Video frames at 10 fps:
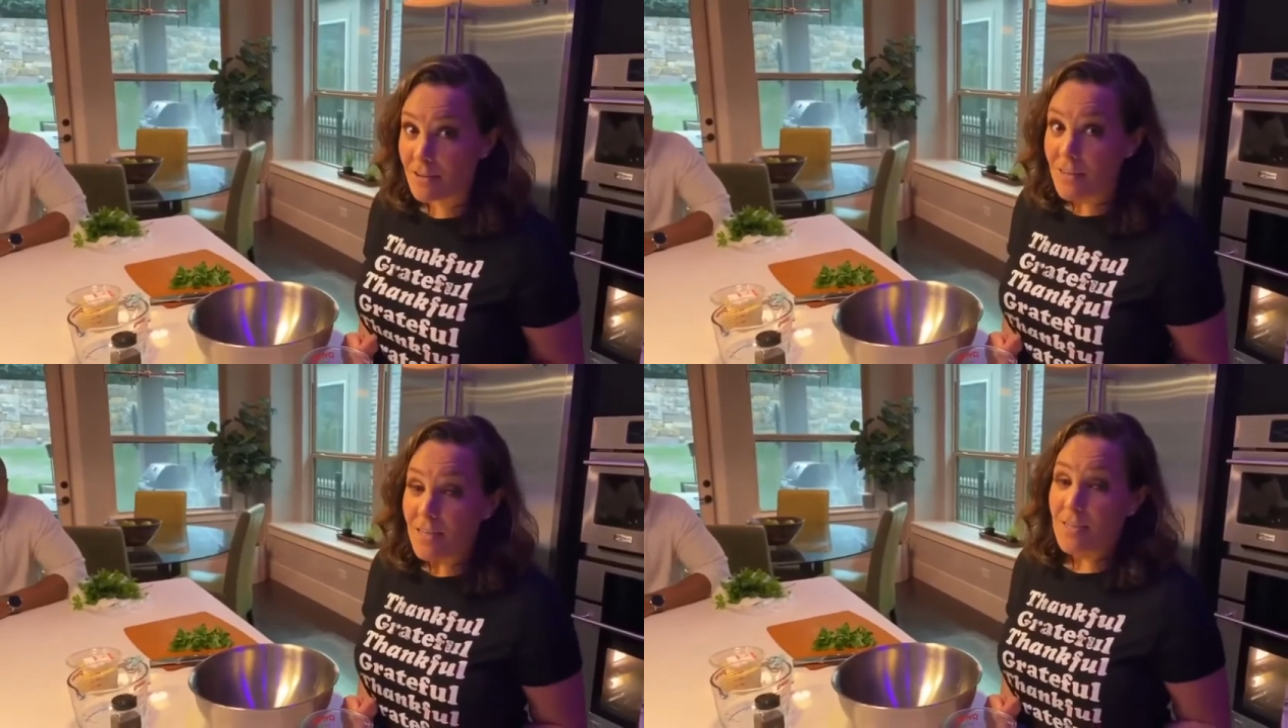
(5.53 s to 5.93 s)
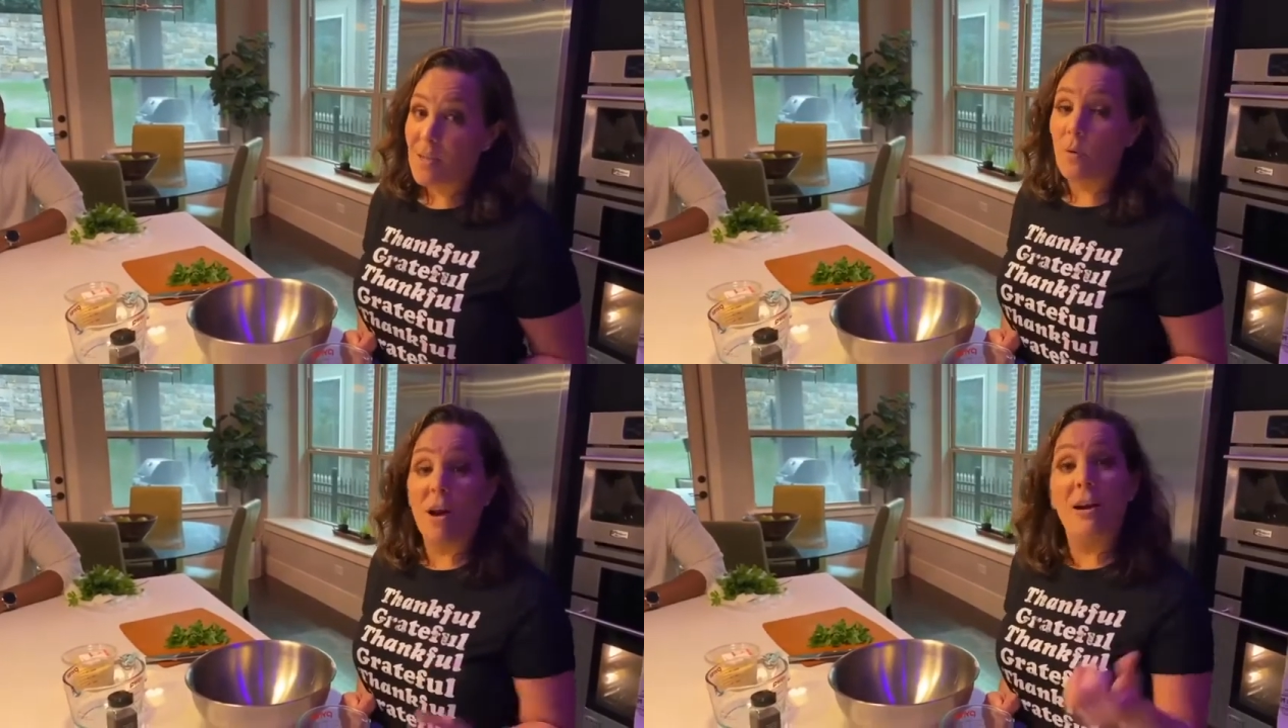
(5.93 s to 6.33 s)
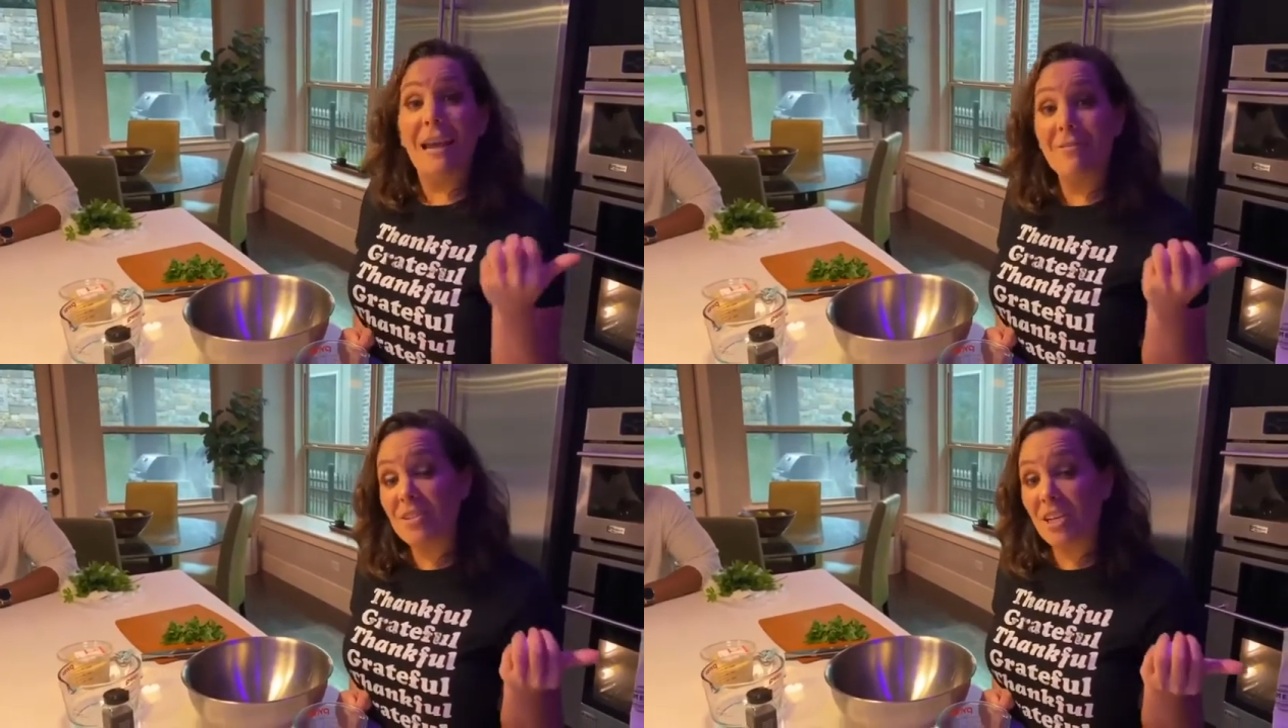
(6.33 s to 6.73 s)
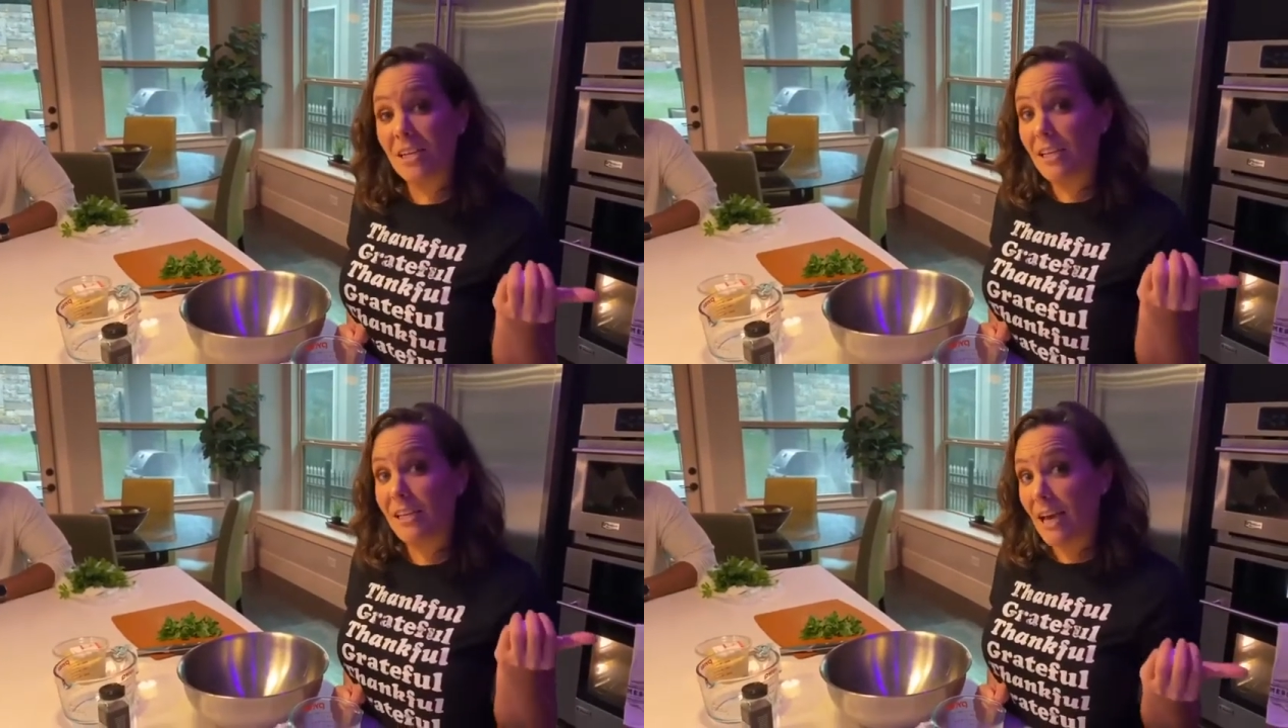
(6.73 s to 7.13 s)
So we already have the chicken
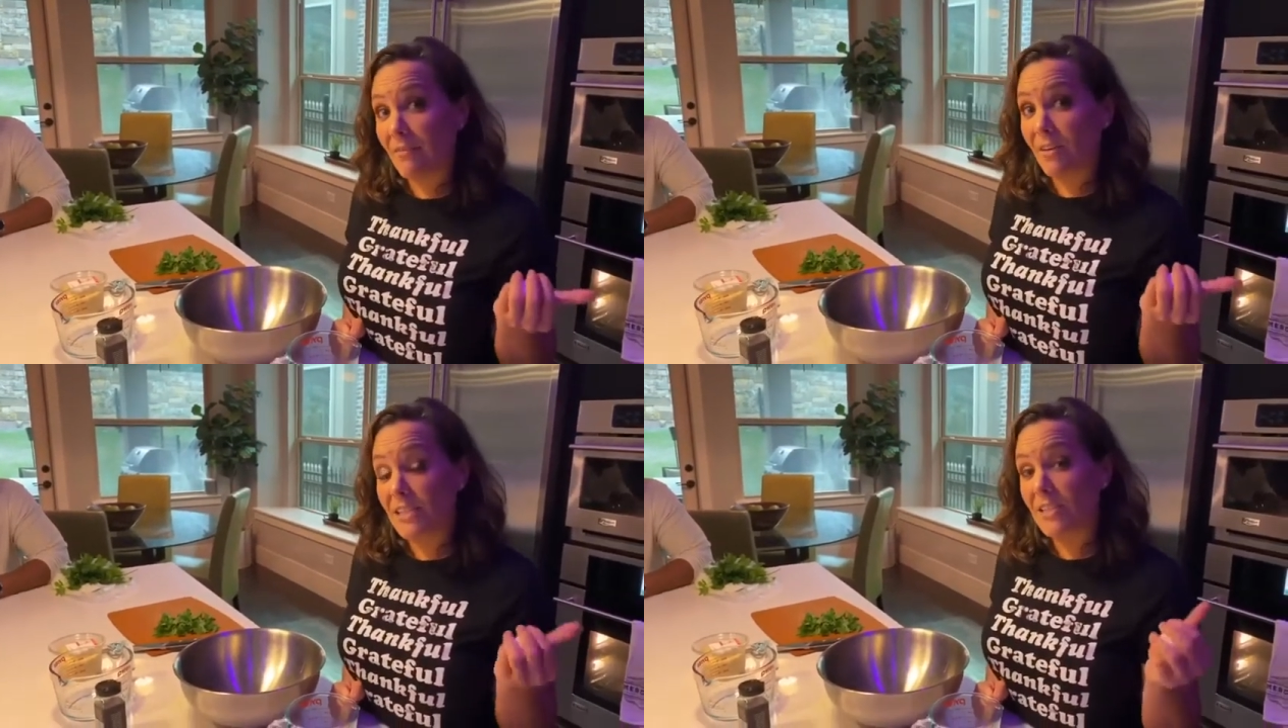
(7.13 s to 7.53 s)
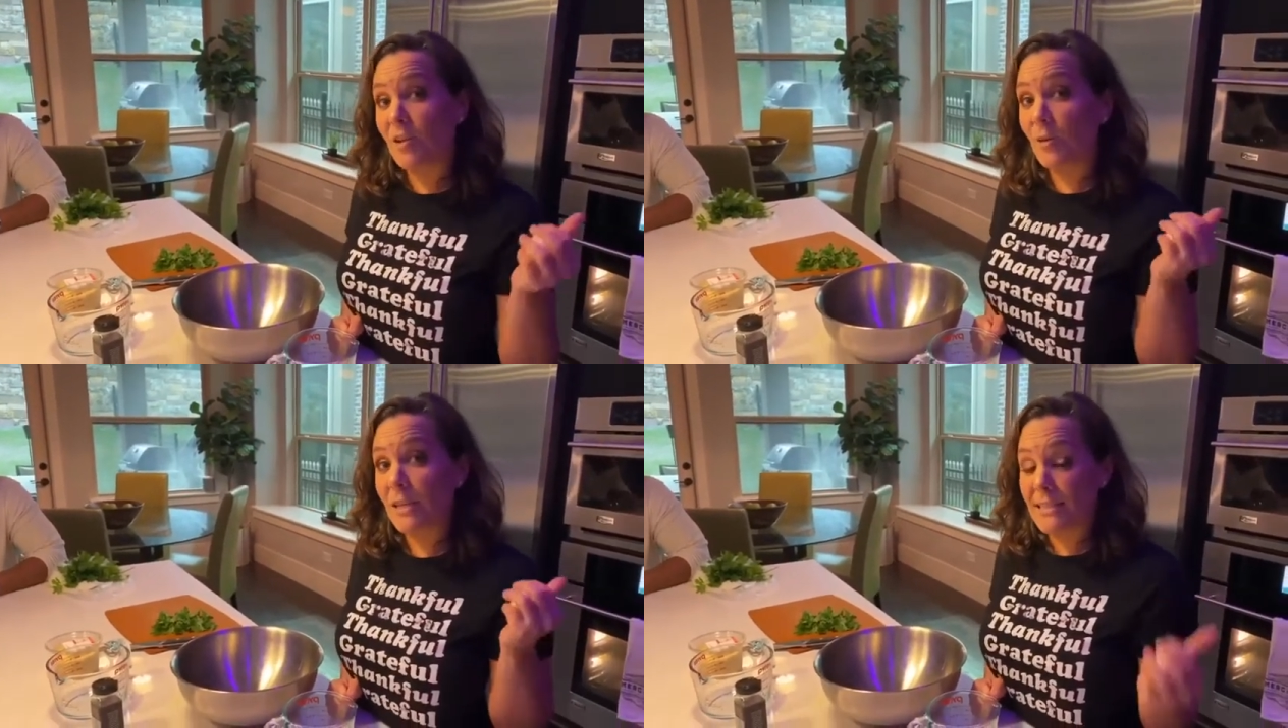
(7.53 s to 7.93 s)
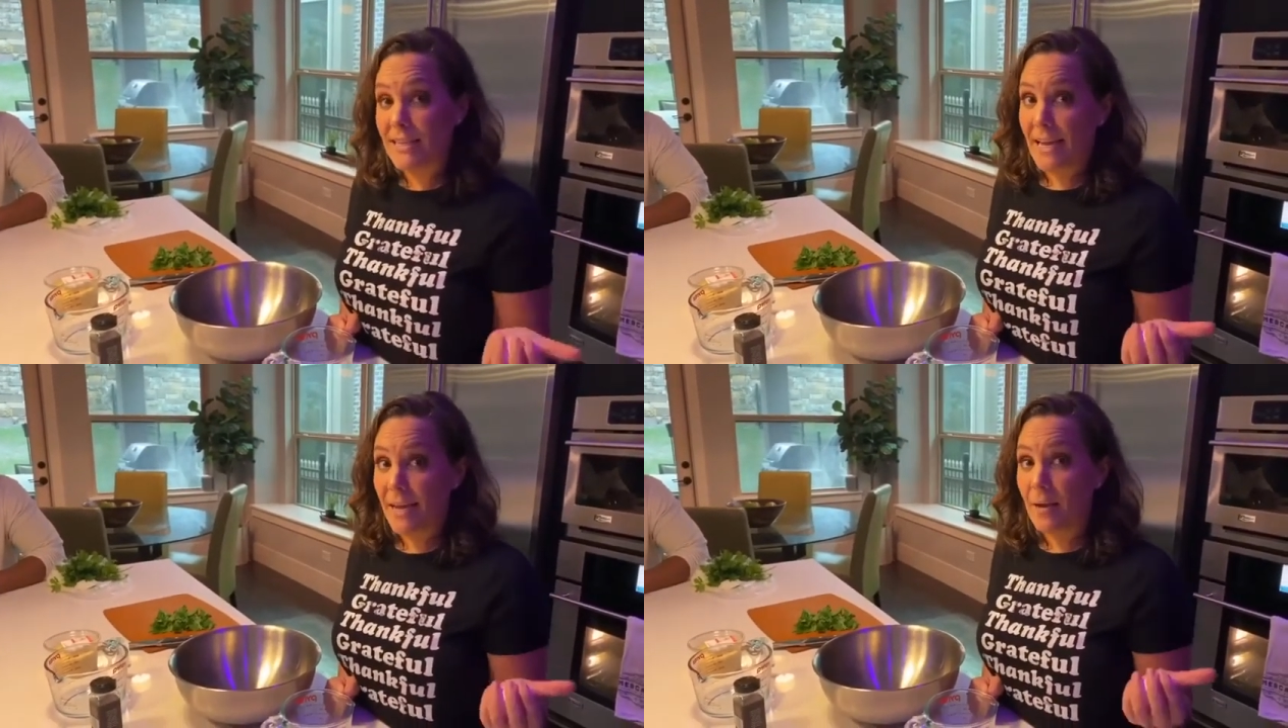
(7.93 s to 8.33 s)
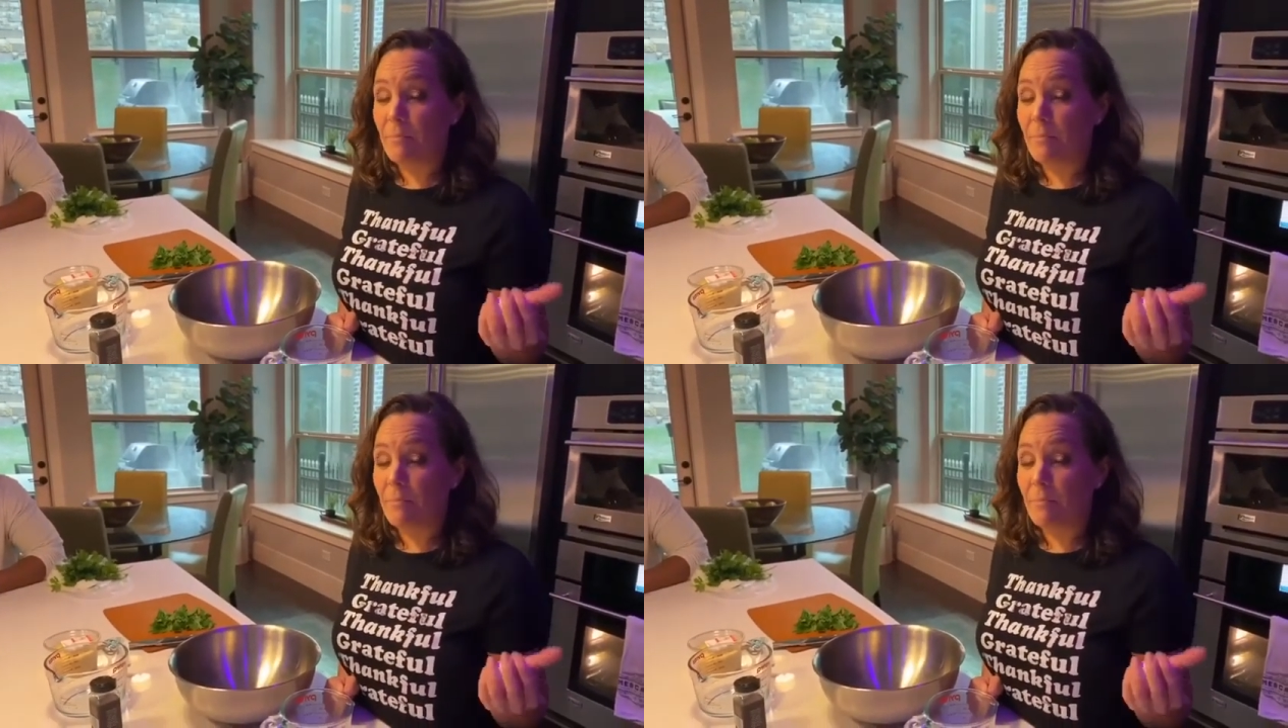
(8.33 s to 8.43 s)
in the oven, it's doing its thing.